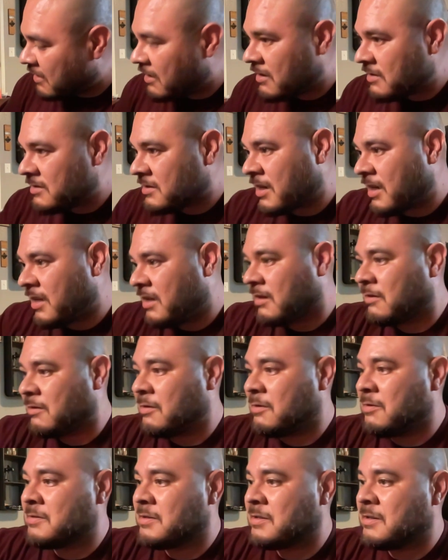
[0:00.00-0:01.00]
It's kind of
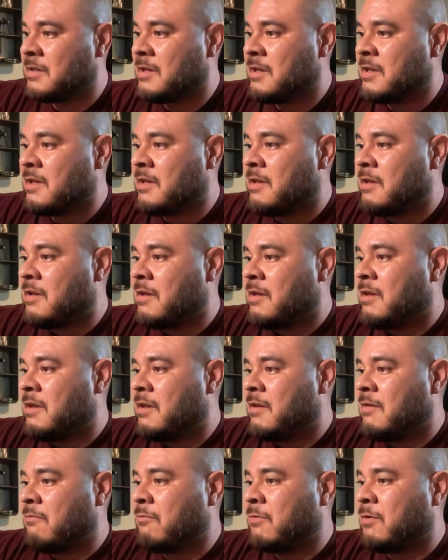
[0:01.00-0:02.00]
close.
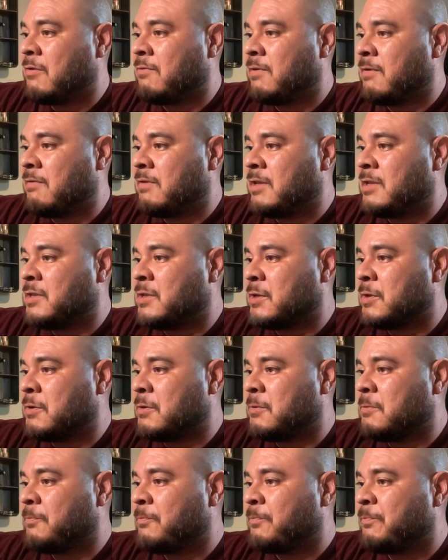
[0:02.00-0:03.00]
152,